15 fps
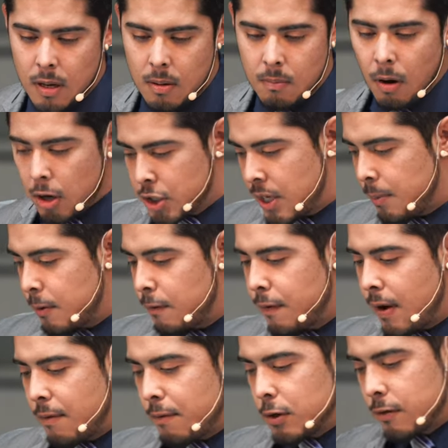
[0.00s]
Mark chapter
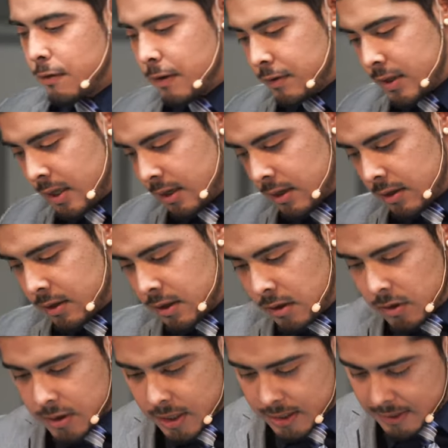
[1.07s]
5, verse 15
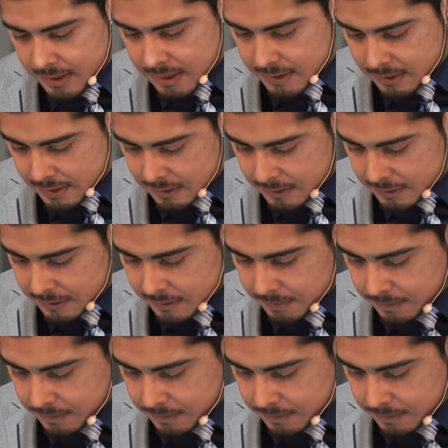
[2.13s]
continues and it says this.